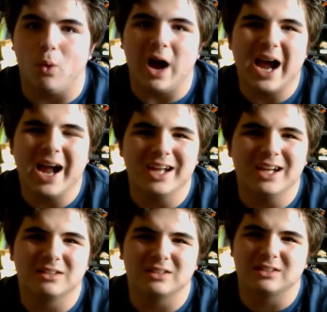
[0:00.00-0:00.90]

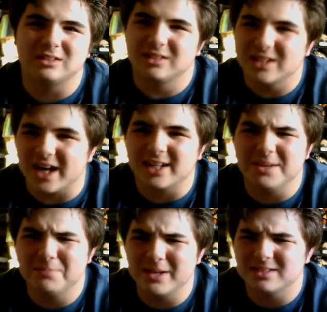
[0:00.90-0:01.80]
Why did I
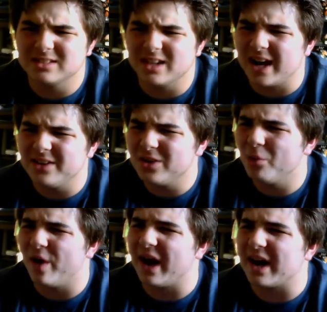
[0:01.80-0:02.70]
keep it? I don't know
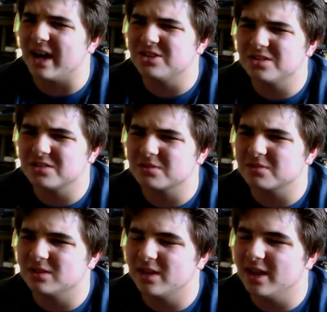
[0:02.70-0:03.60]
why. It
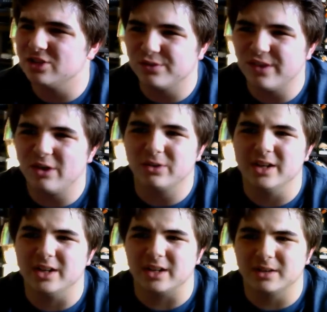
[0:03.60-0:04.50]
just felt
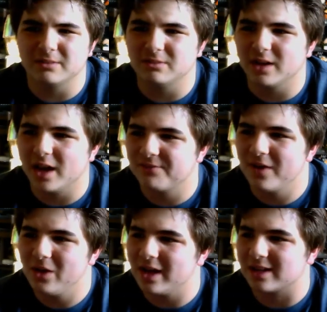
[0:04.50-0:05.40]
good. It
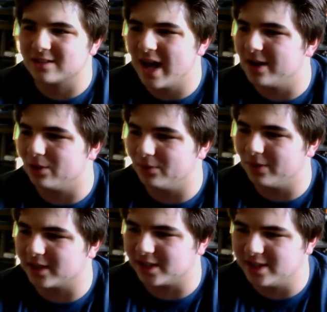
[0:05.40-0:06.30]
felt like a title
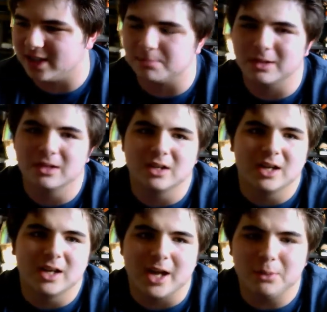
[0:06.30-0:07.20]
that I could keep.
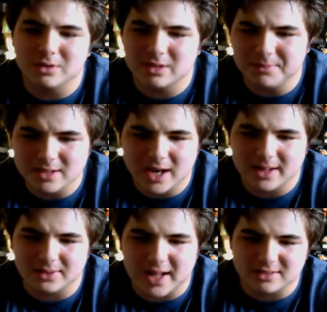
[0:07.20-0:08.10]
It was something that
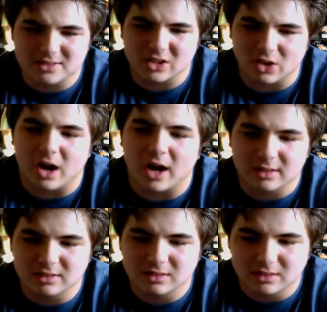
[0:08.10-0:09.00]
I liked a
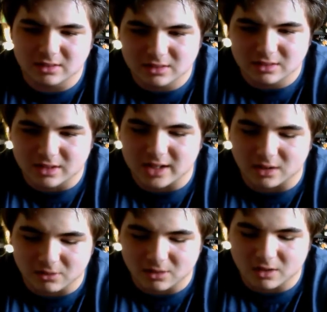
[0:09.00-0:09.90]
lot.
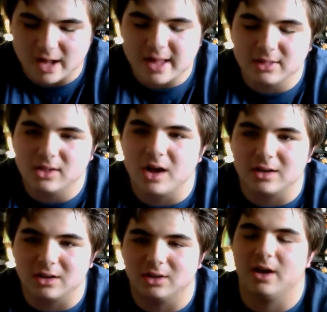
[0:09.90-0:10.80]
Like, a
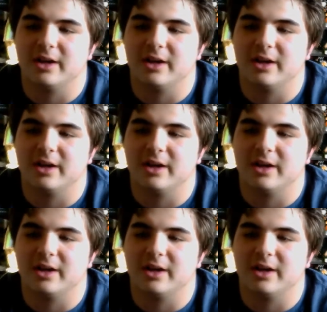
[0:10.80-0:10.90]
lot.